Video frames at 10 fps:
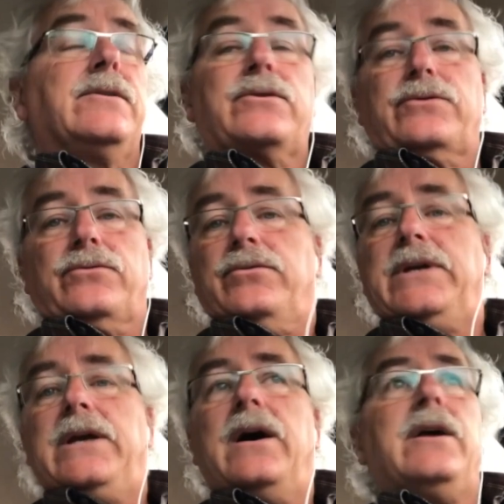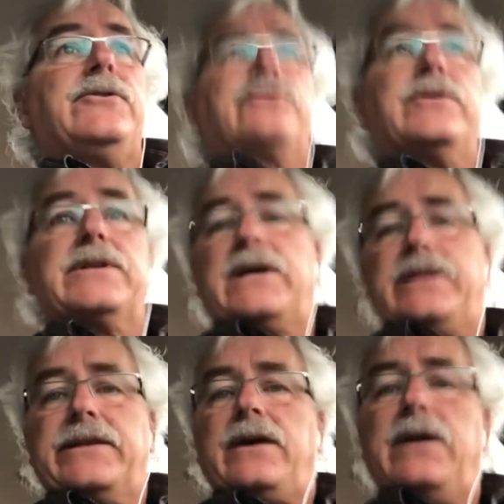300
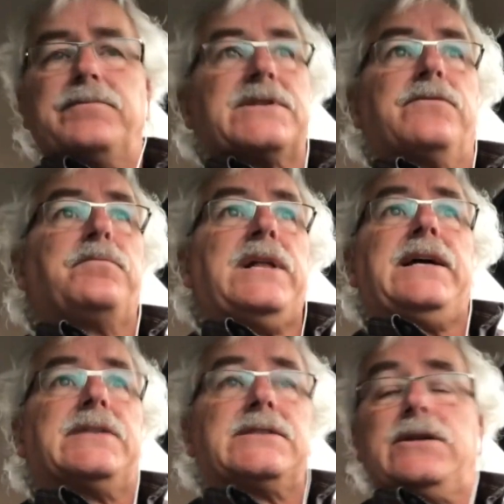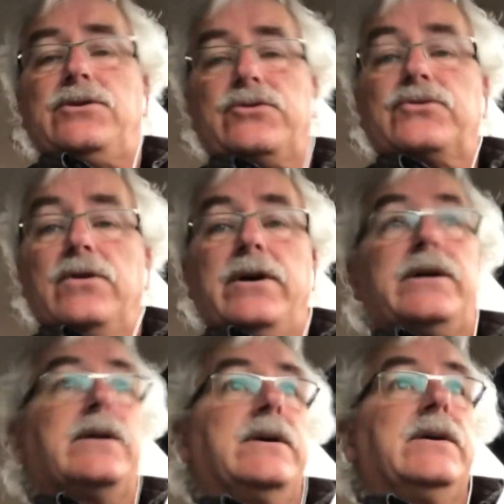types of plants that you're
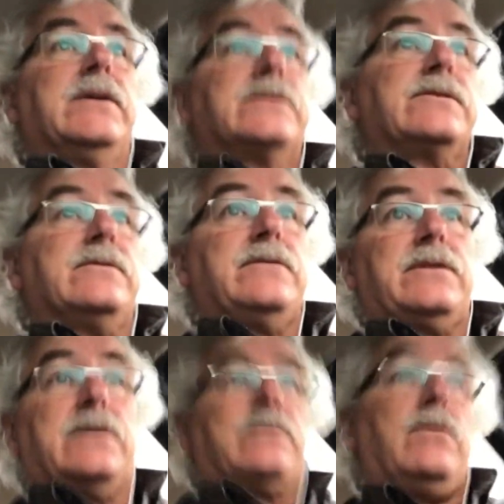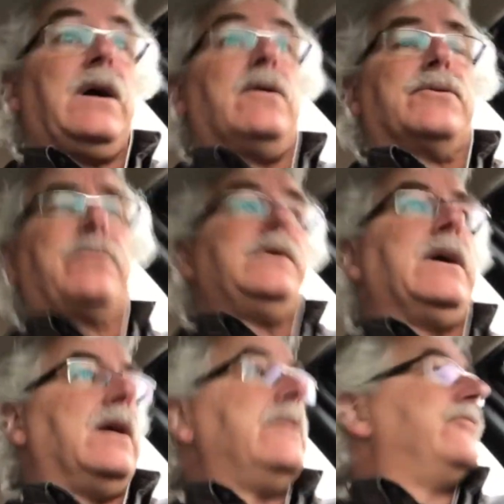trying. So you think, wow,
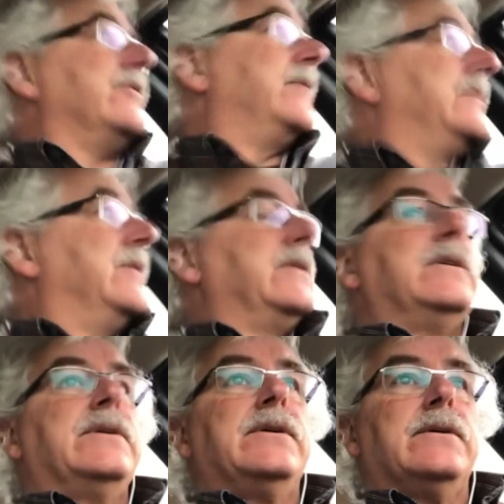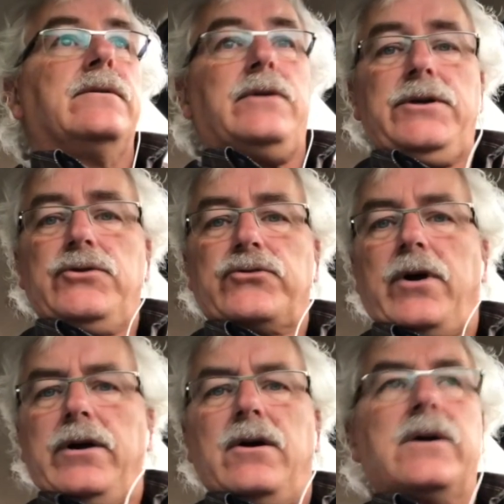300? Well, you
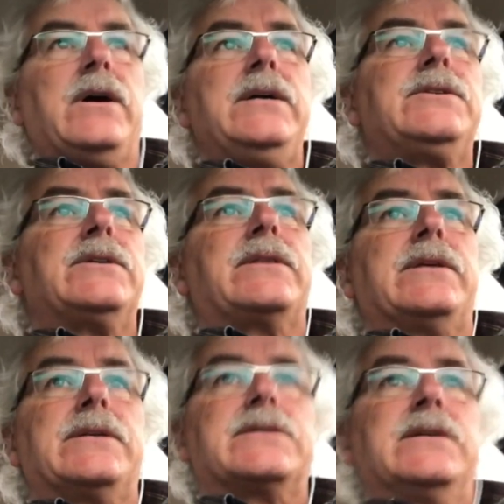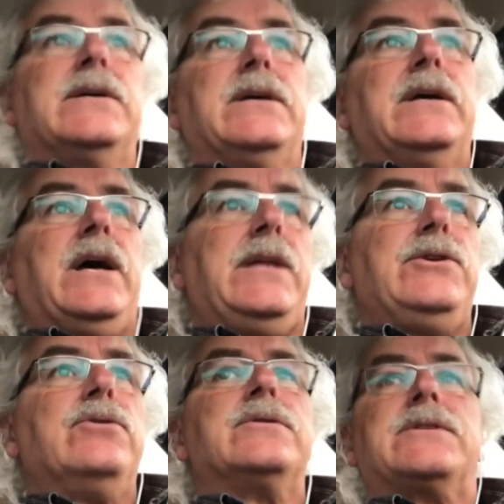try all kinds of things, and
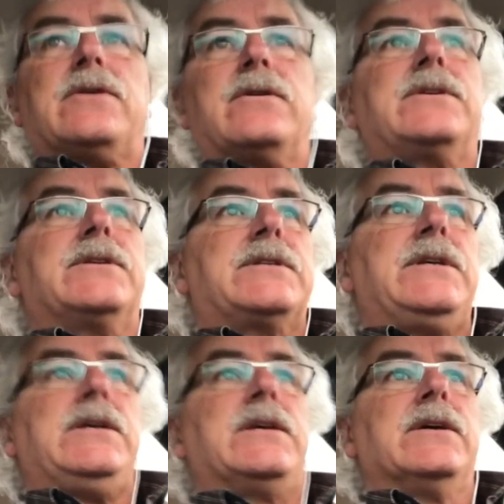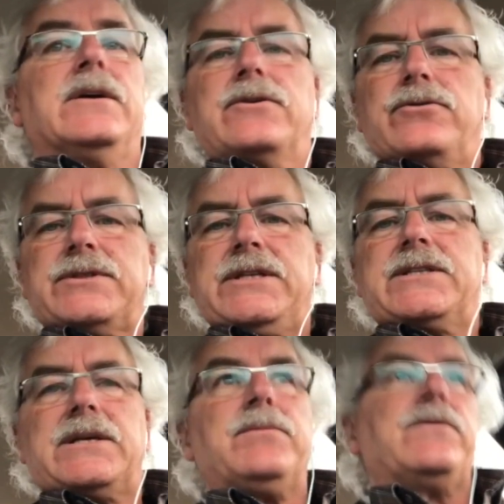you'll start to see. Go see
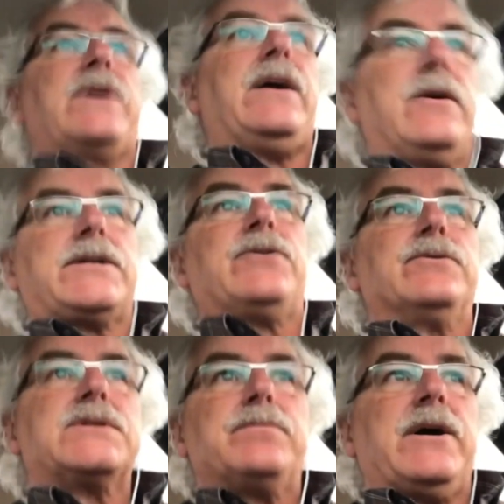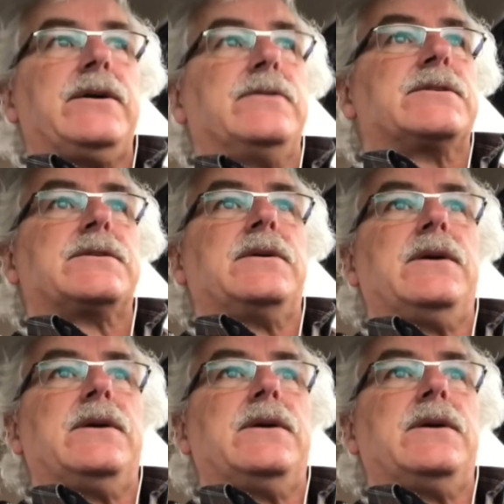some of Eric Tonsmeyer's